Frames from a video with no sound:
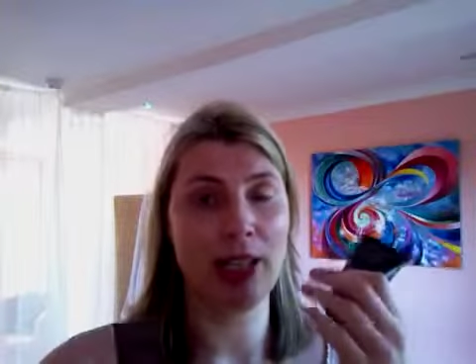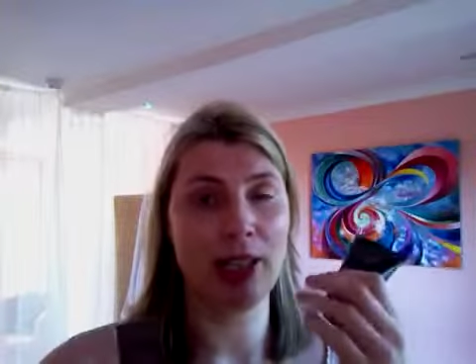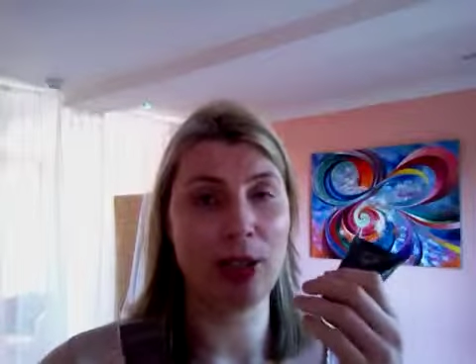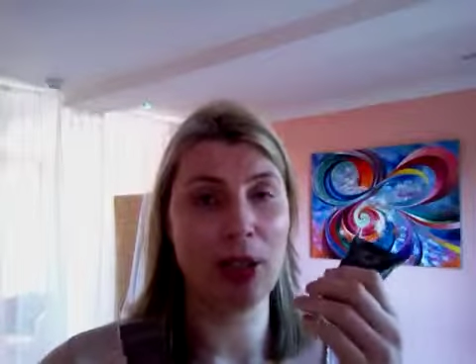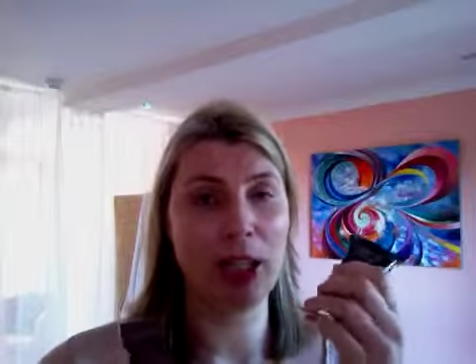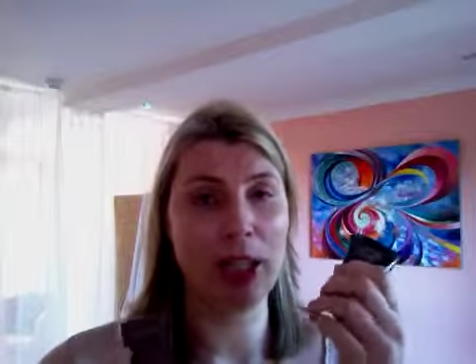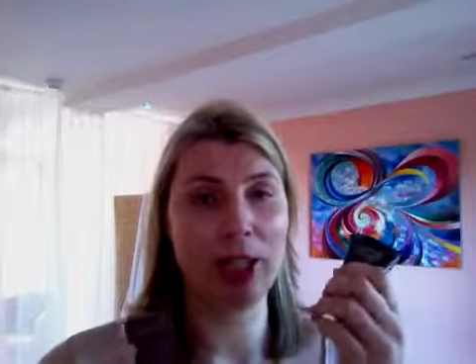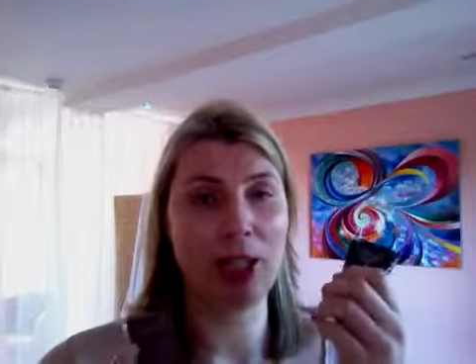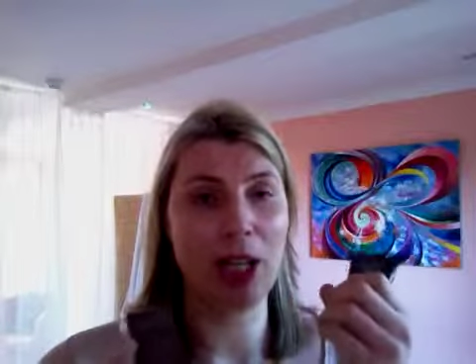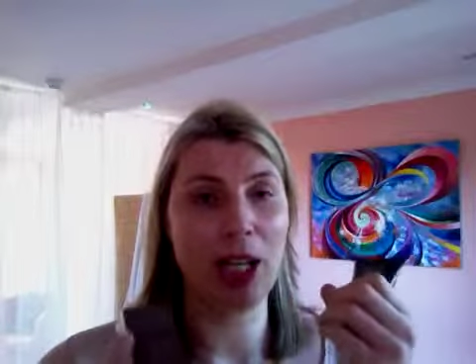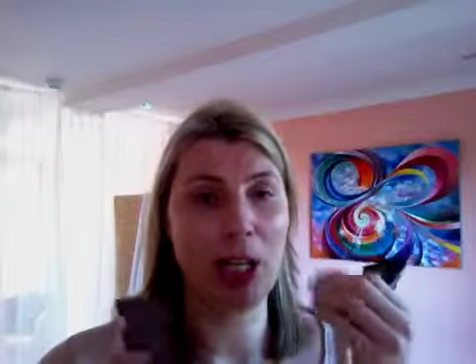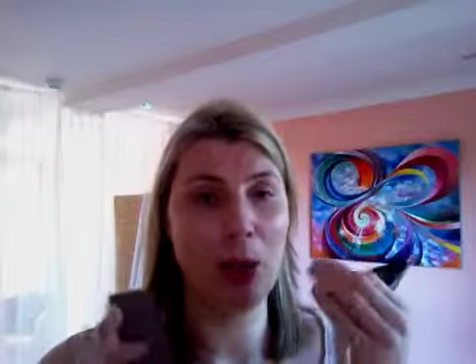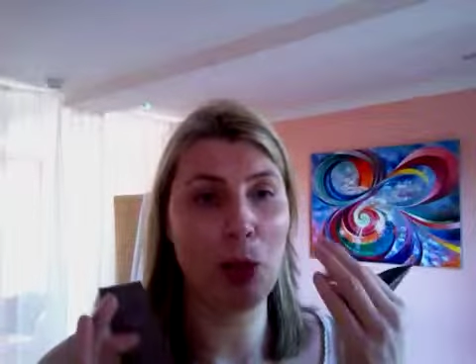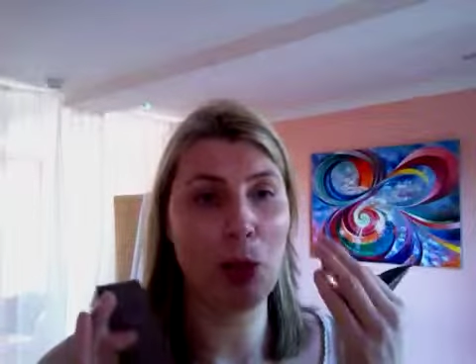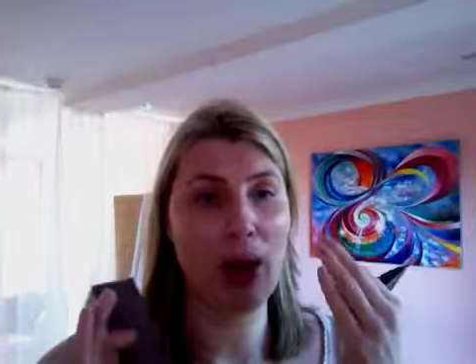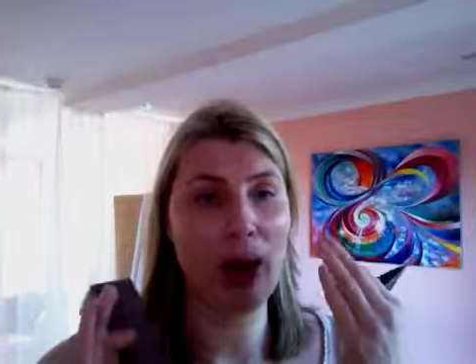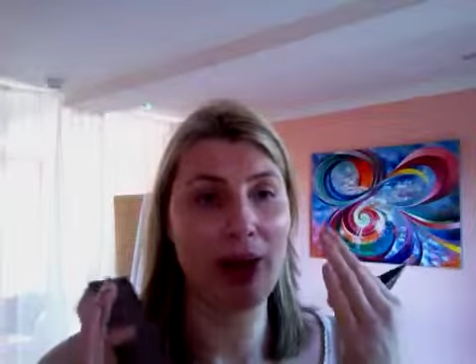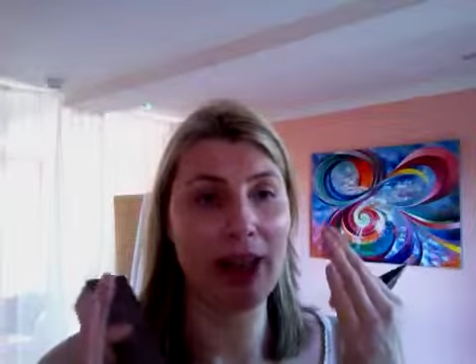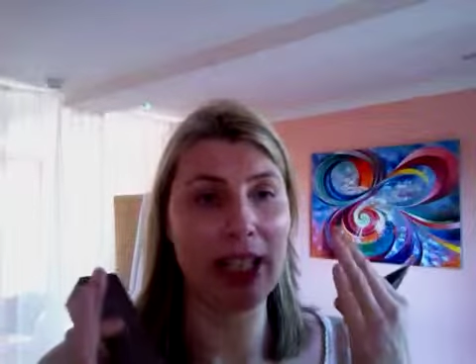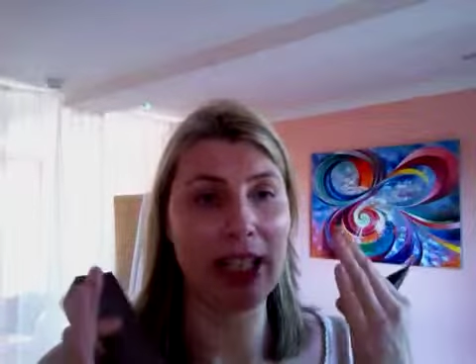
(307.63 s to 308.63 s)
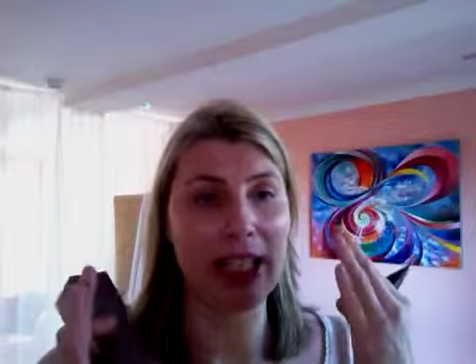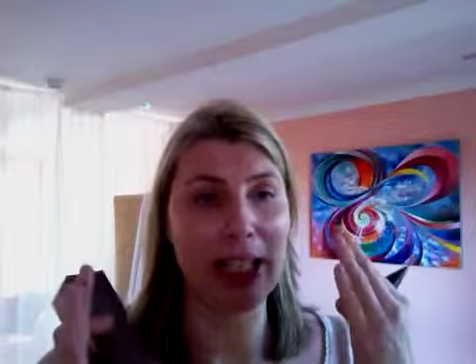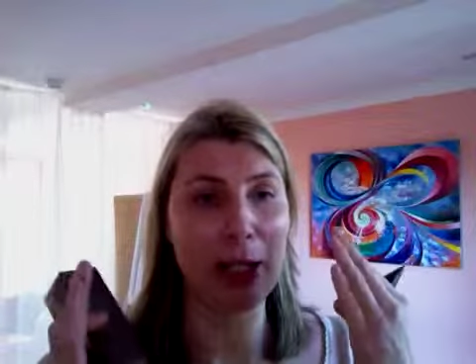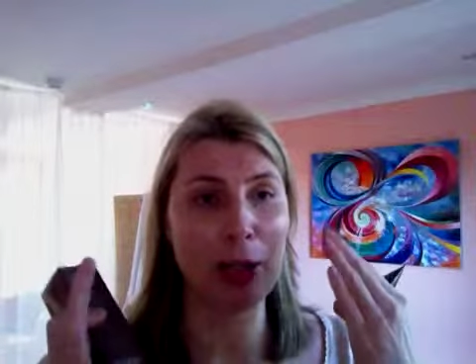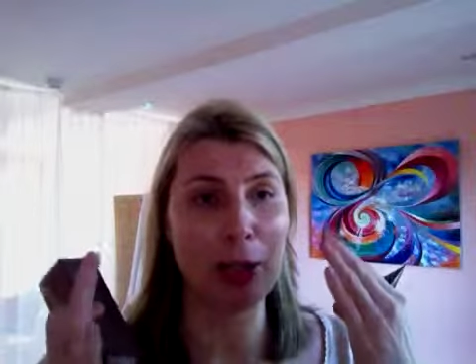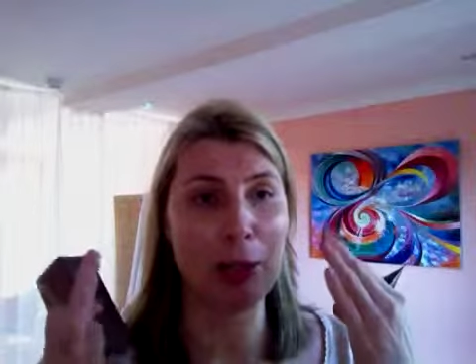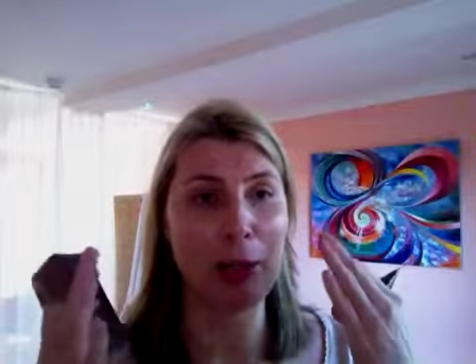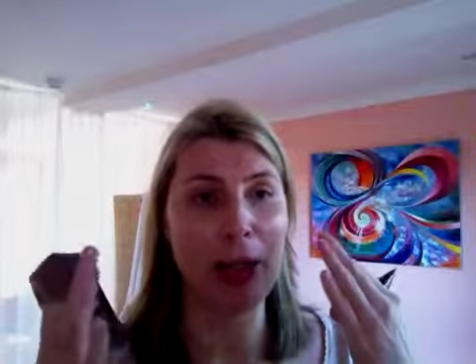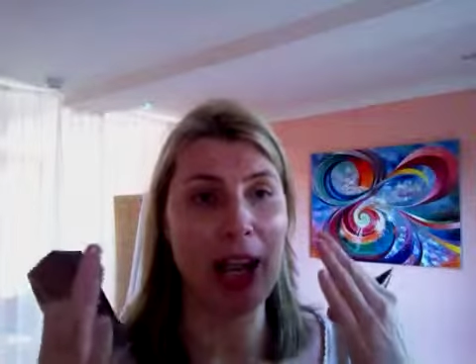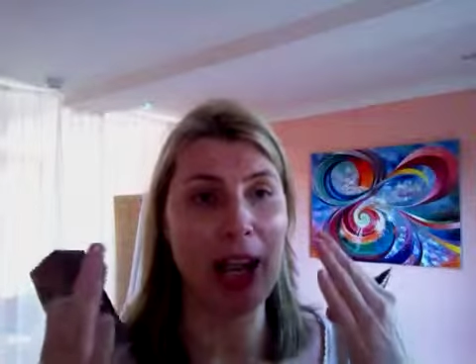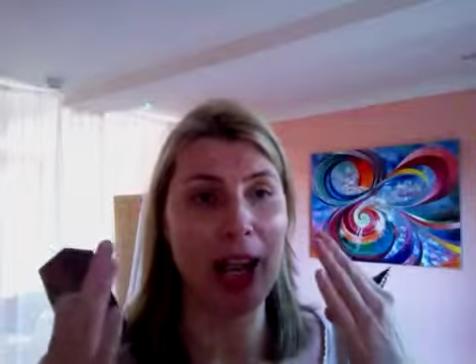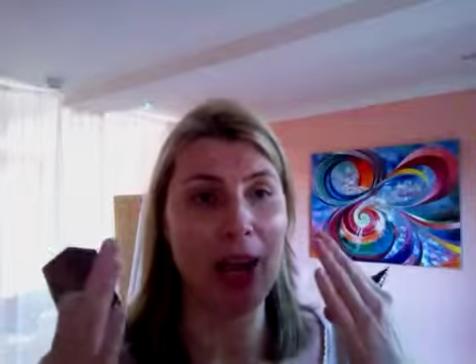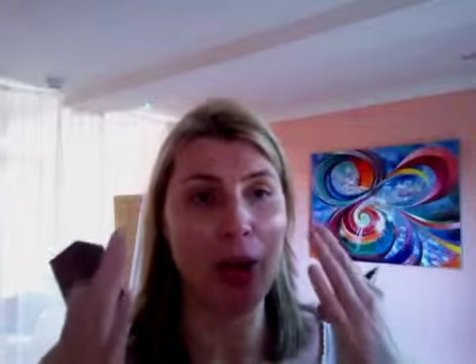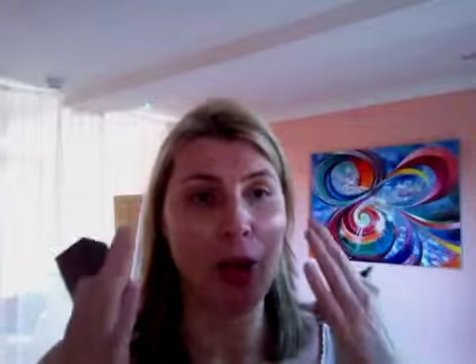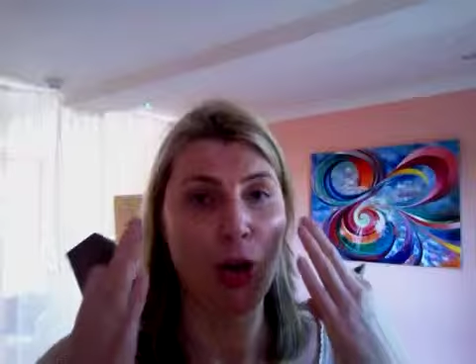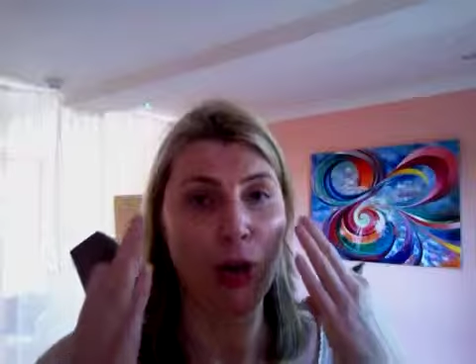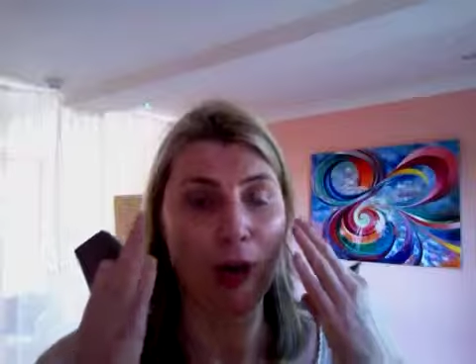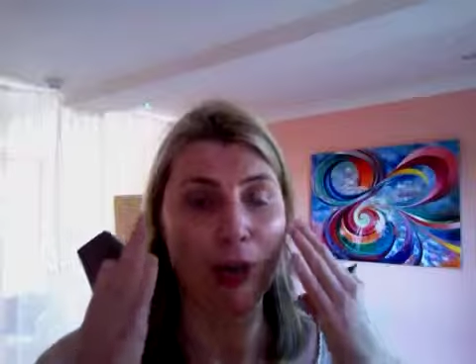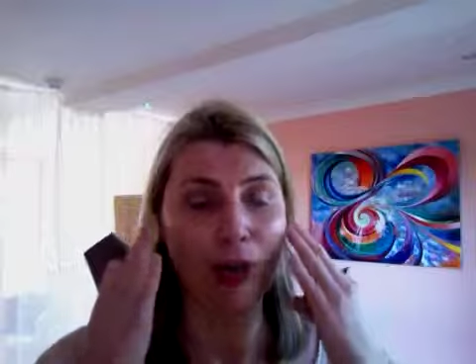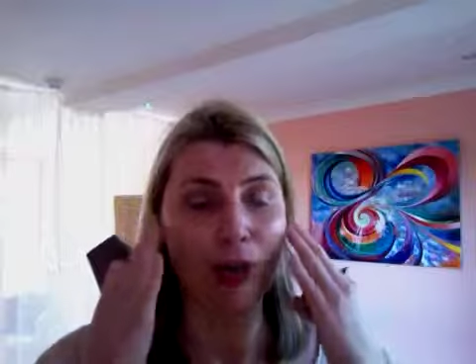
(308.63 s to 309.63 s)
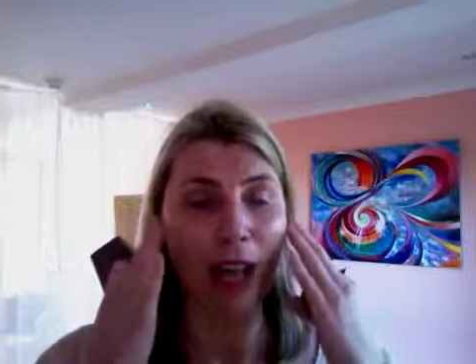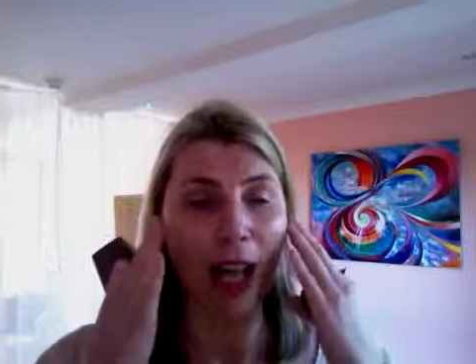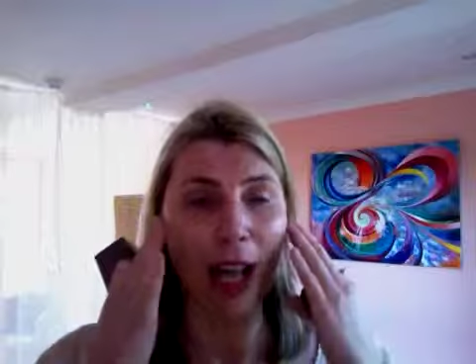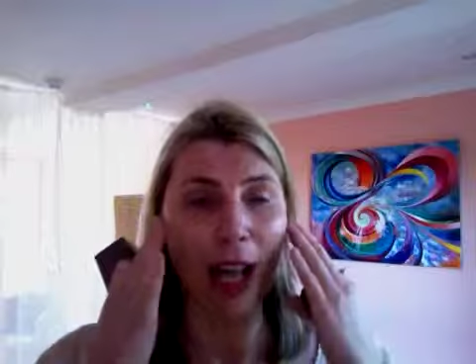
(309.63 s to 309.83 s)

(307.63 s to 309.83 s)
so it's like wearing a little pair of